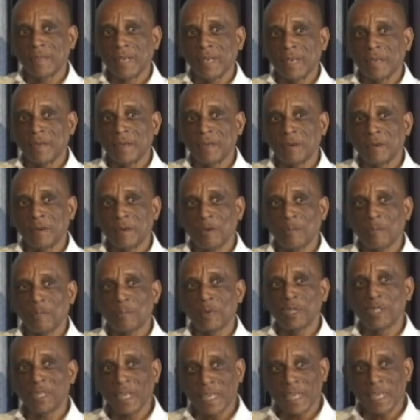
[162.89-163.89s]
uh,
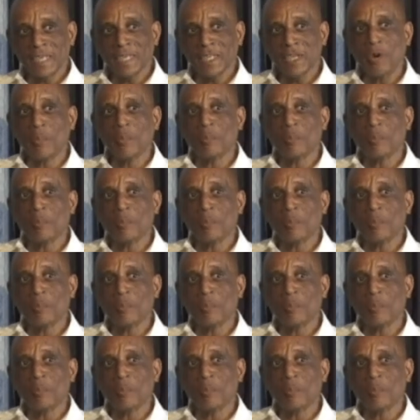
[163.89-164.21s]
particularly